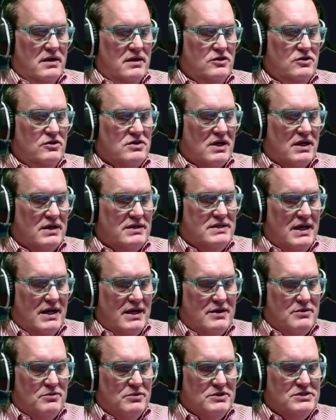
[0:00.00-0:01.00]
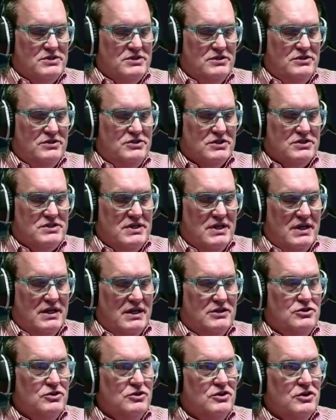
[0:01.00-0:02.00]
Utah Tech was just a
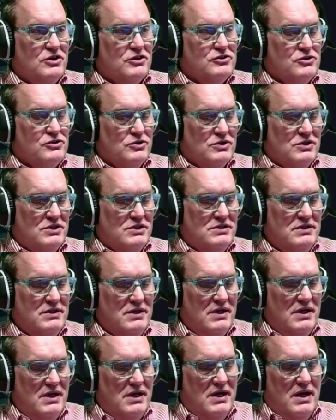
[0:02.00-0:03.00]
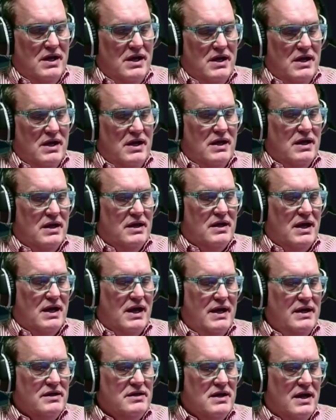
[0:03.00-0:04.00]
2-year school, and I
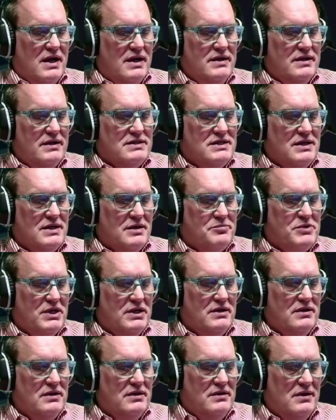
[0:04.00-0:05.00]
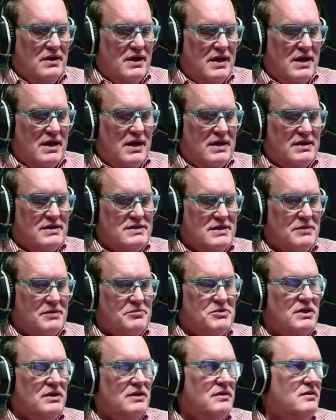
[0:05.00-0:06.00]
had gotten accepted. I got
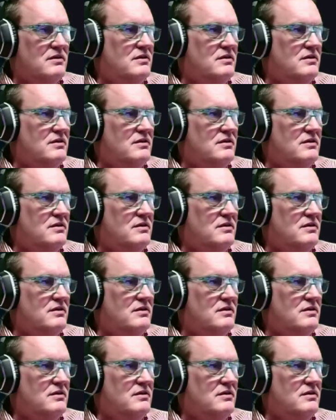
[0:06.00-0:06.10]
accepted